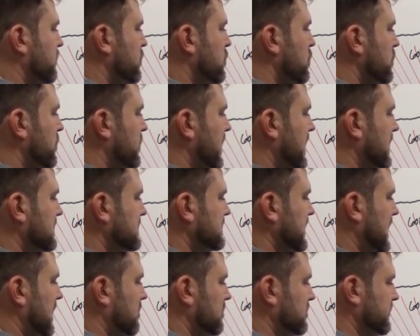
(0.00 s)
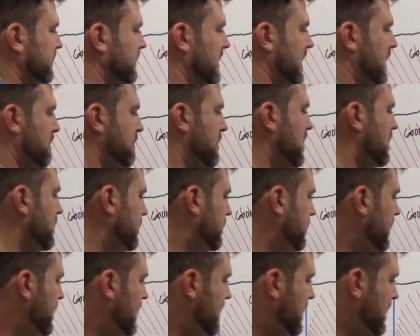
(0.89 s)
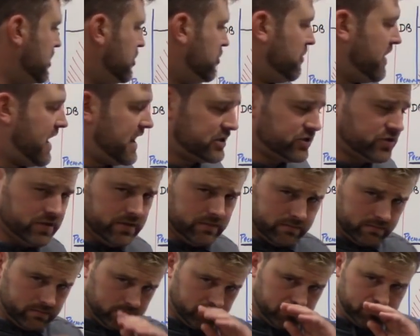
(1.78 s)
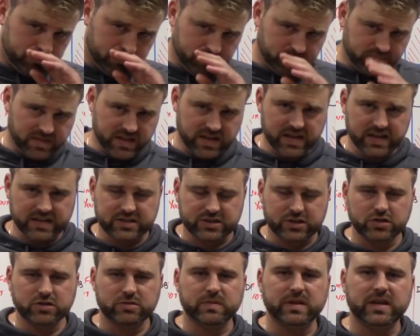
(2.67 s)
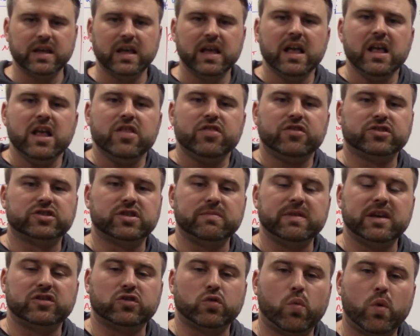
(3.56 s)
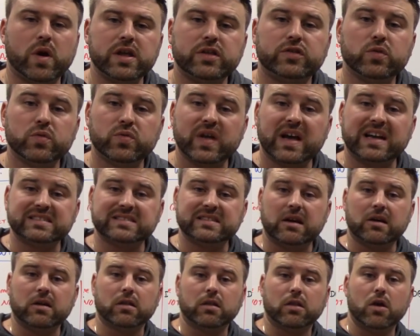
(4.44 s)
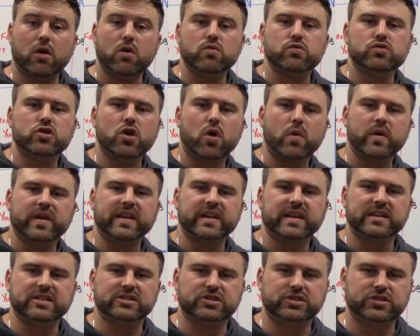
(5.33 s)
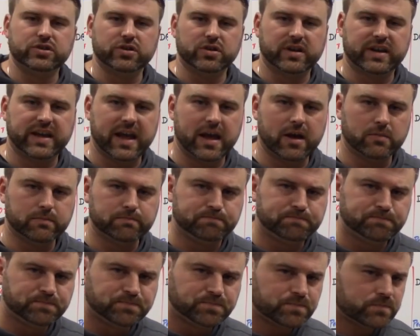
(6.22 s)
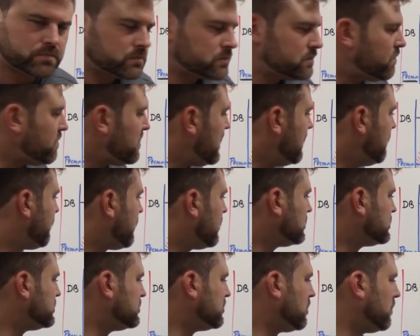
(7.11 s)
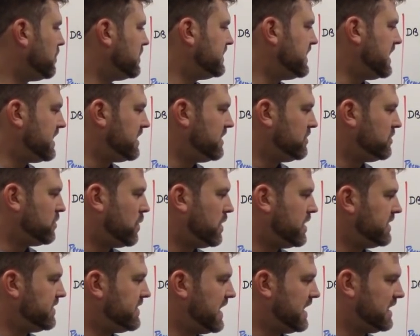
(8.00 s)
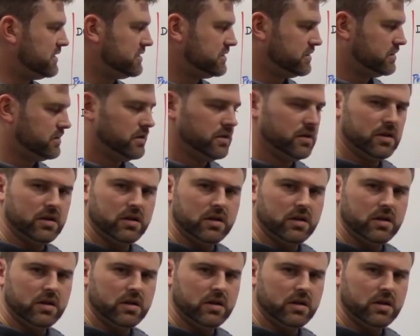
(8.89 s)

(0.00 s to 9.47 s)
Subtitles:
is $2,000 for that month, you're actually, there's going to be a $22,000 loan going against your account versus only taking $20,000.